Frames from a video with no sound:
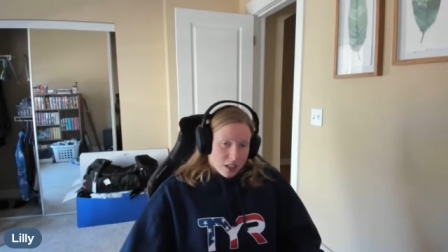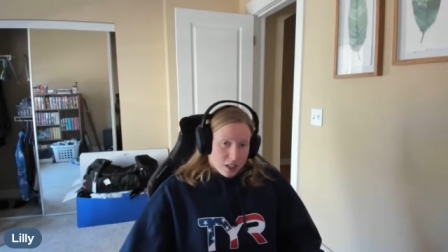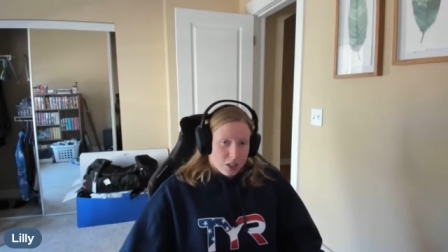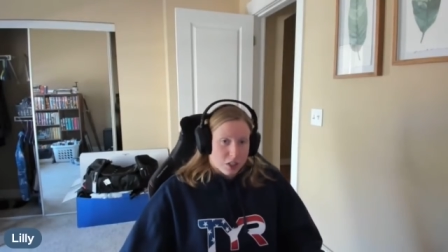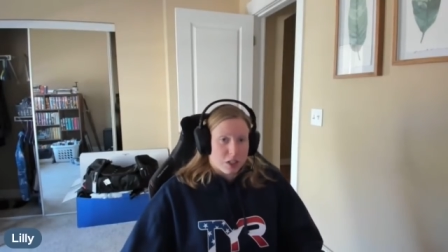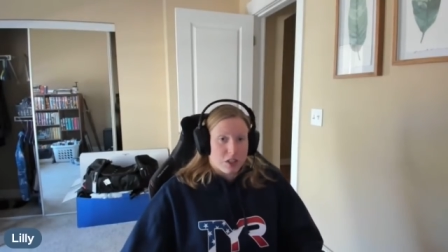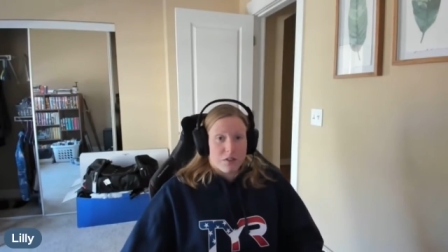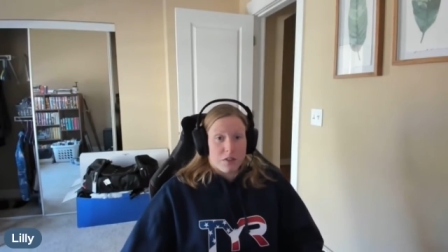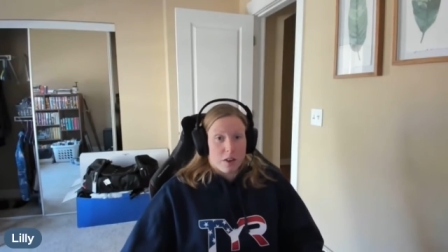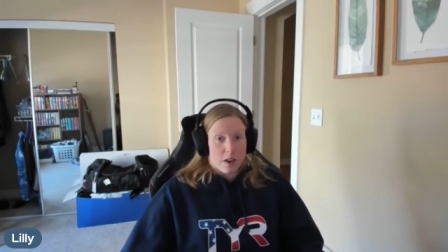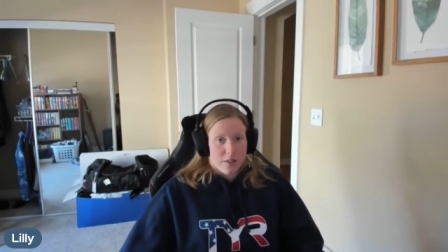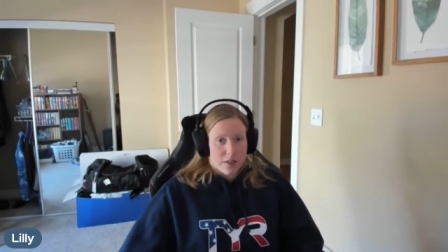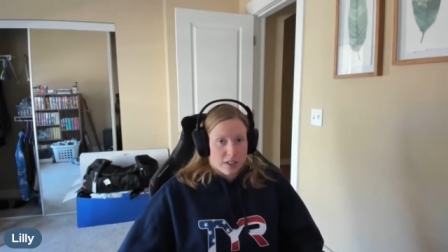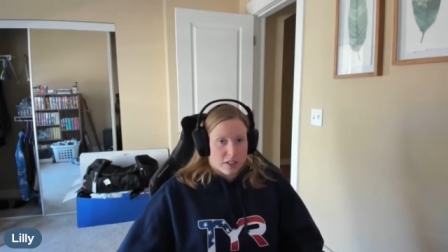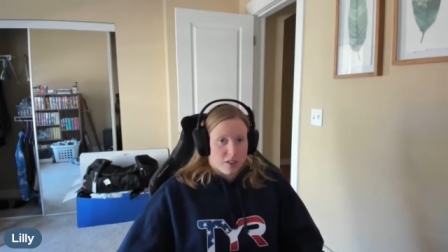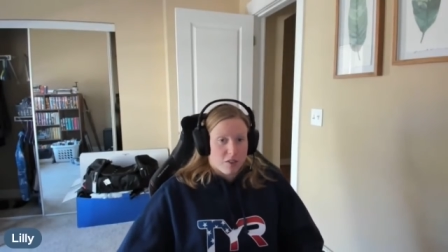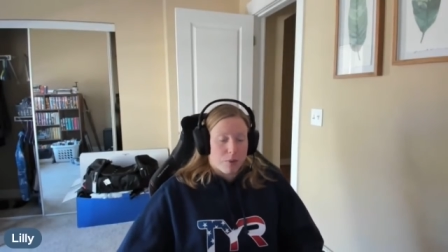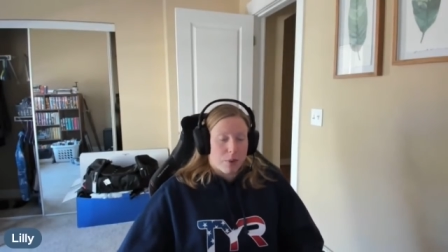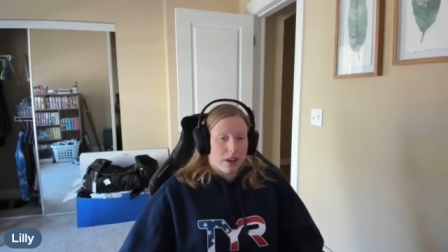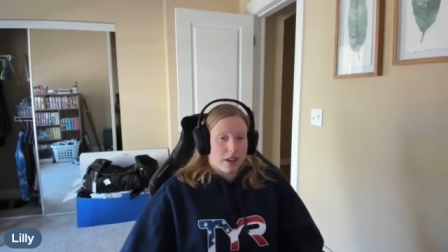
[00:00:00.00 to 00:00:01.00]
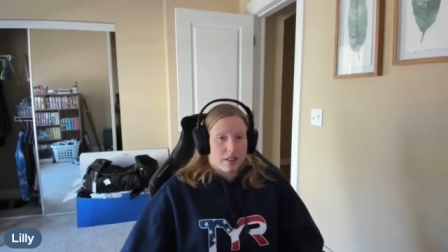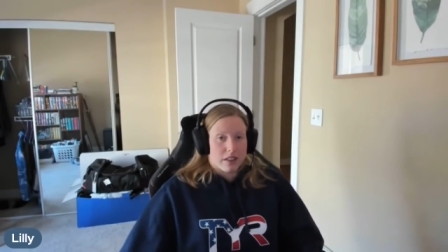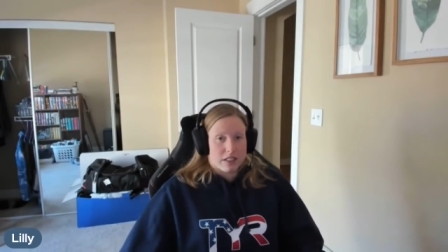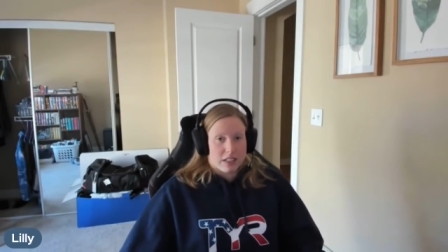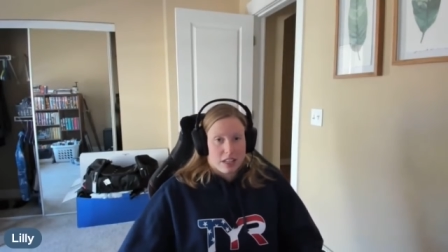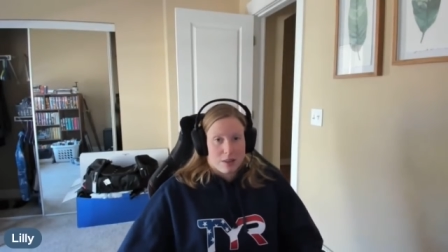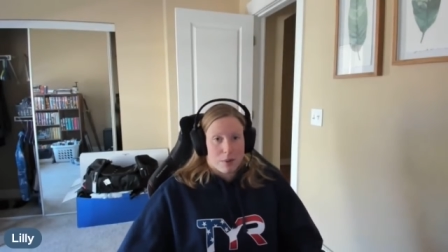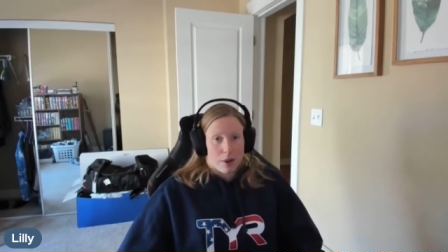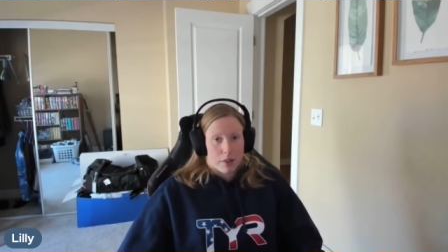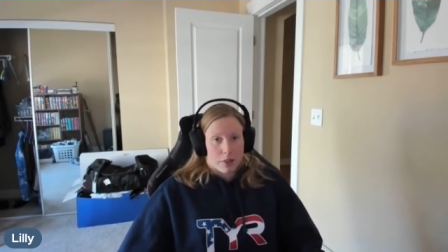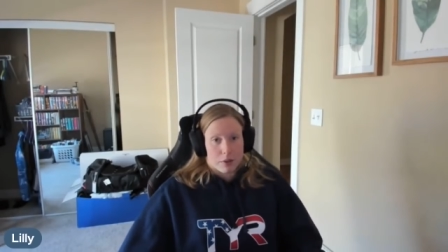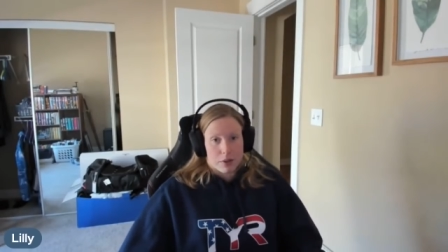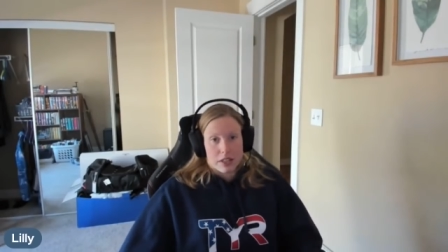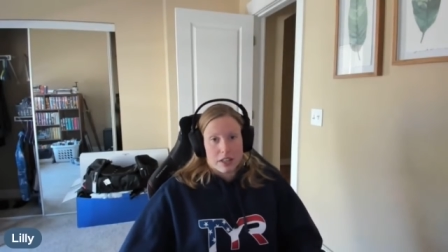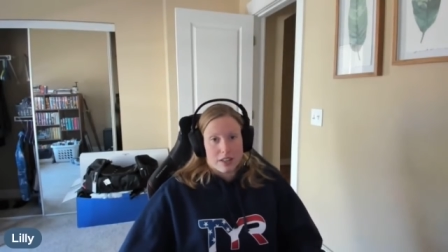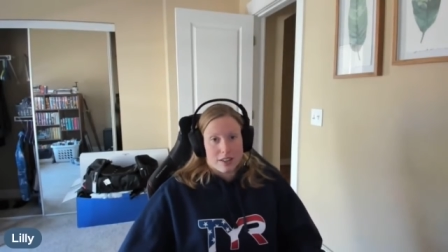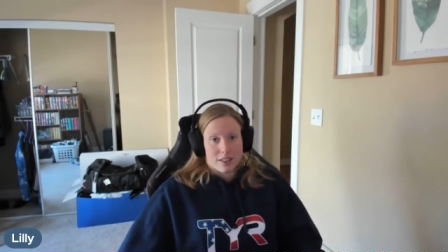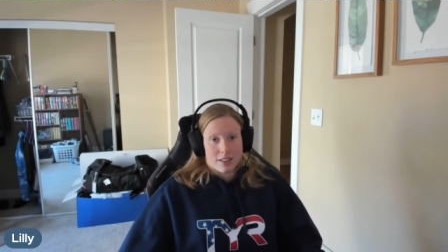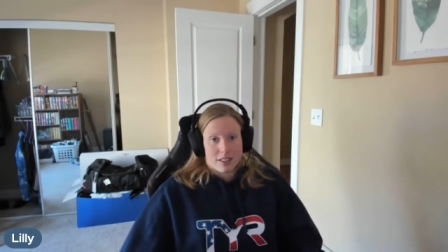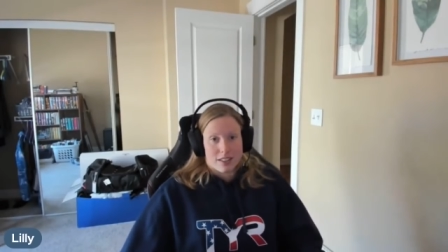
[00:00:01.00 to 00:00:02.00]
just a few of us who've been on the team all three
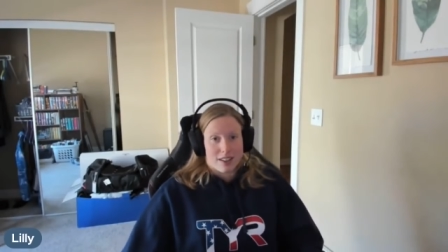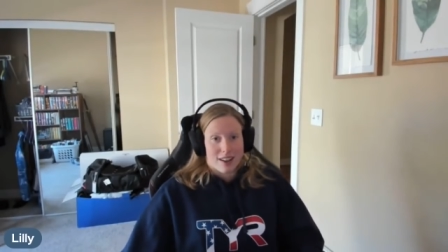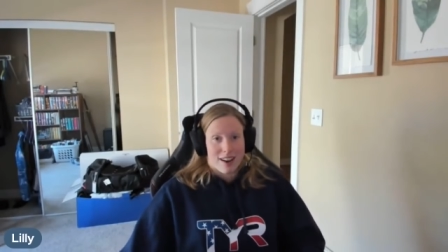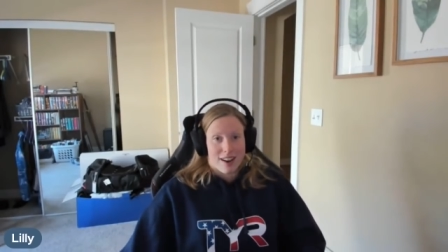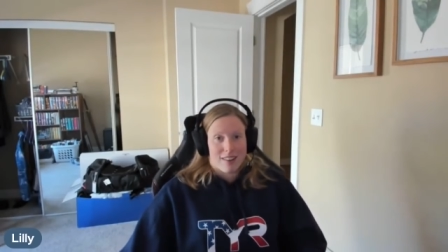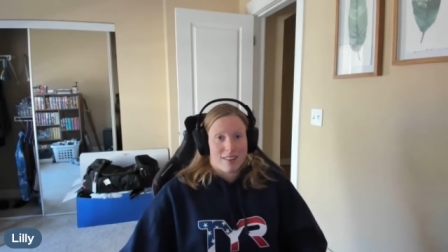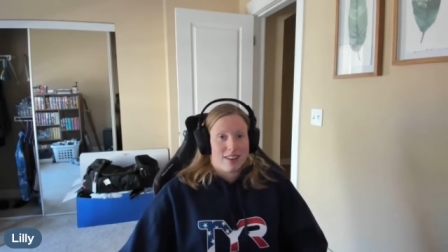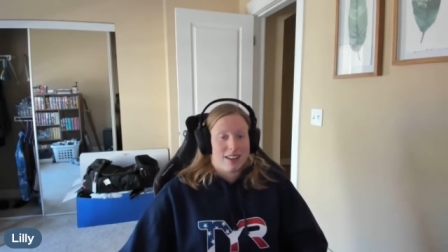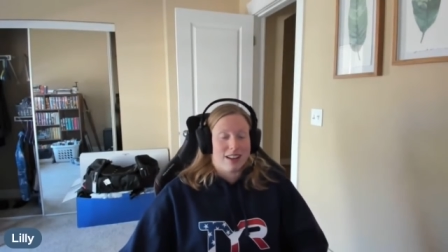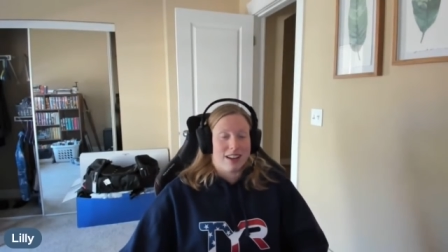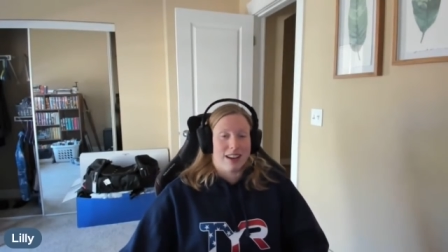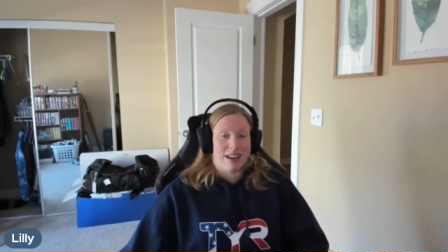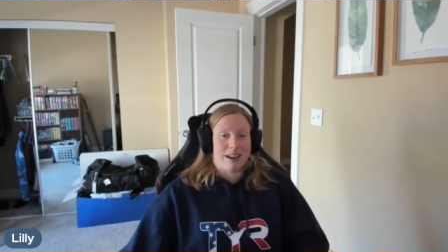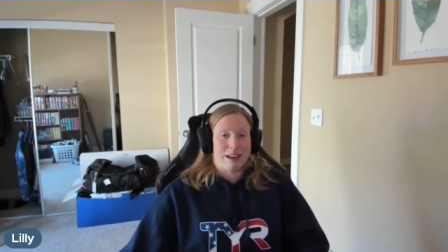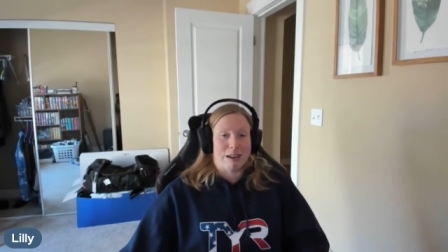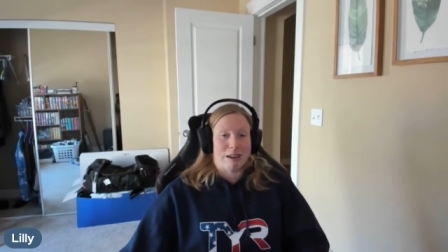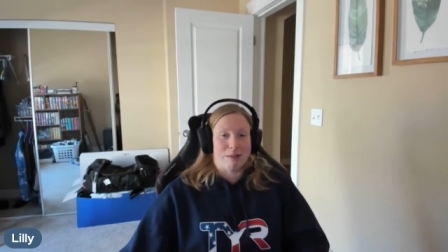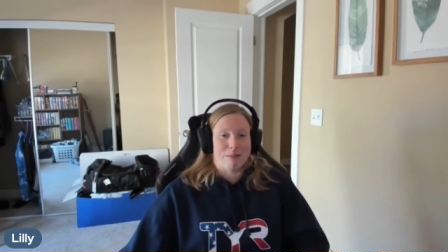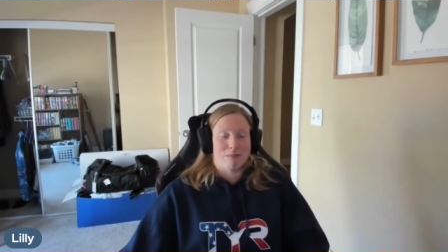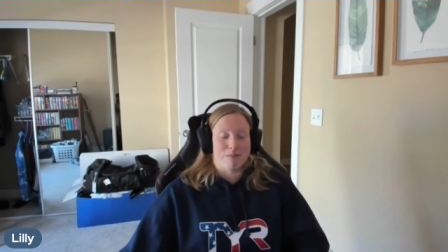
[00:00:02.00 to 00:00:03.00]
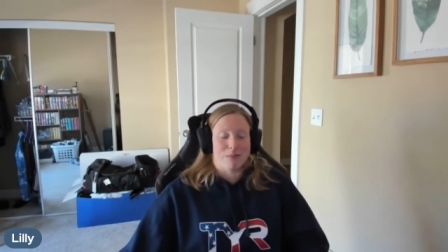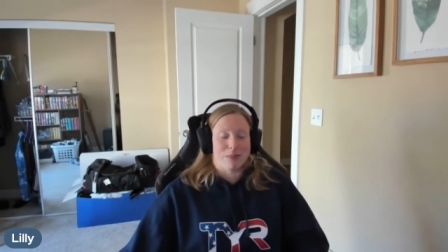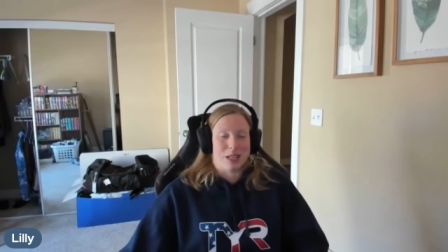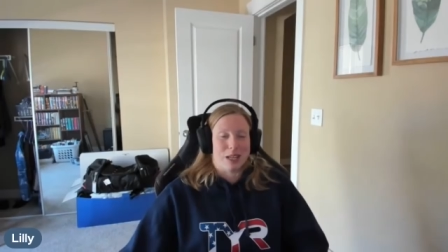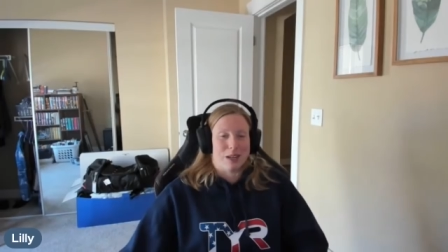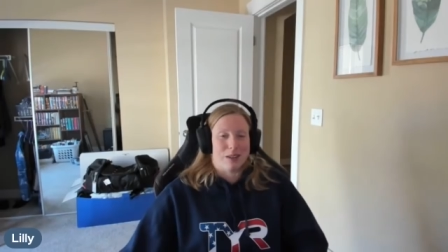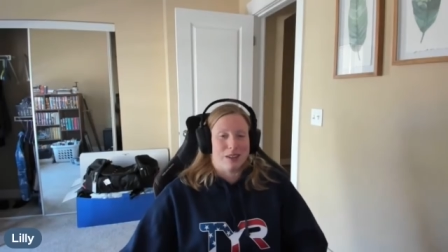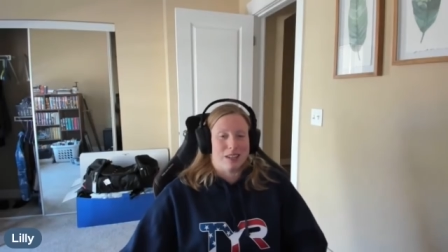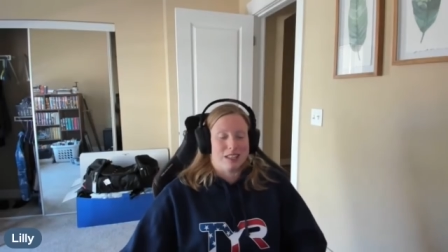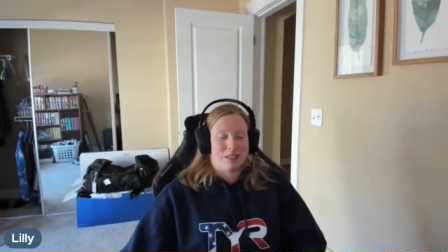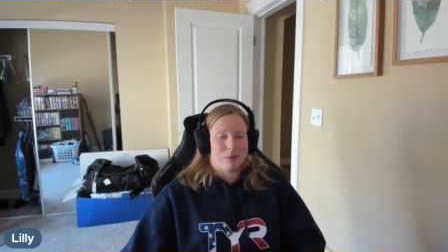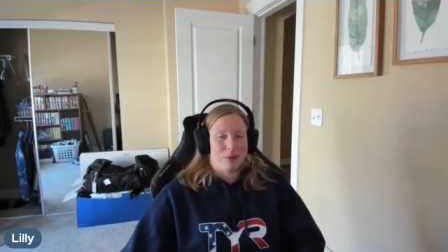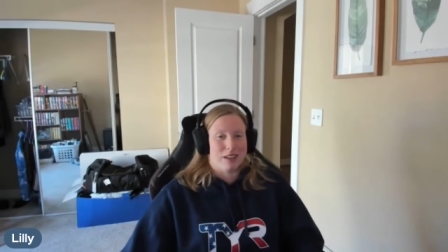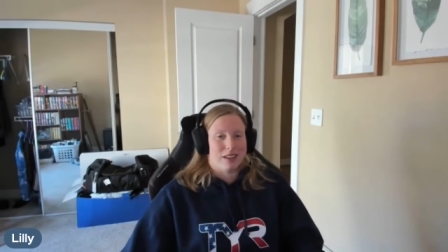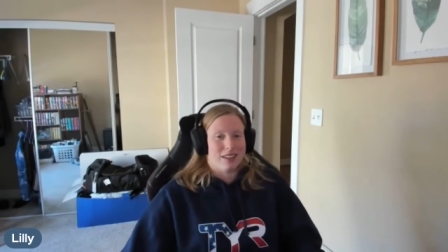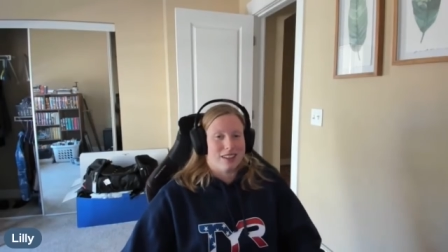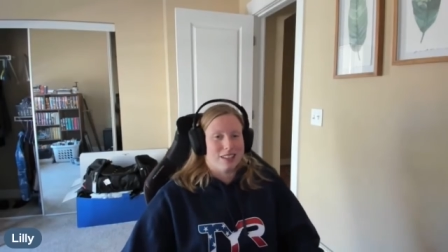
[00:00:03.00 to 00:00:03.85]
years now um so it's been a,